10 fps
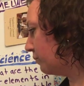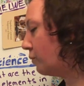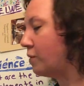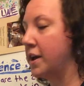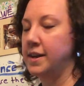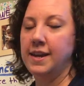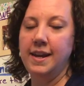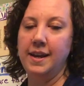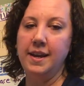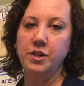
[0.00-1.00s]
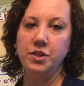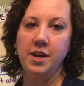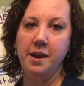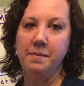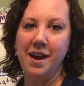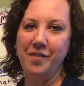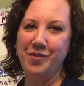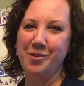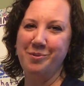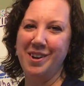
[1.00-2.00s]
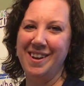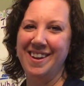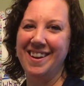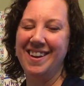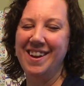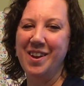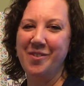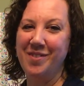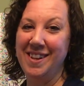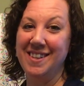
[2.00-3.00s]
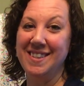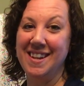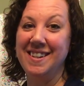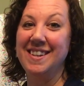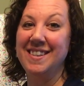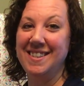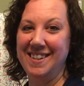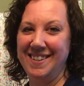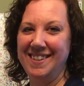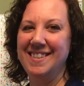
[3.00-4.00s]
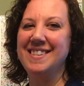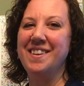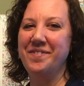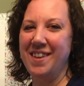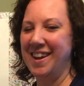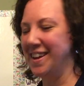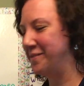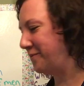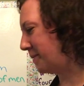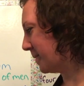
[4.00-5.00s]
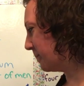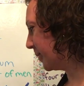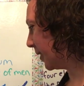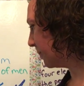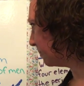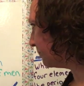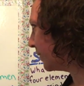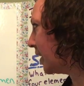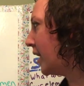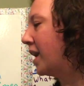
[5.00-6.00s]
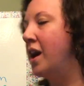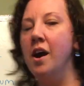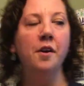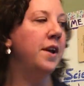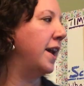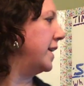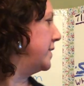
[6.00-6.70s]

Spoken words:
one each time after we read the sentence and see if they can remember it. Okay,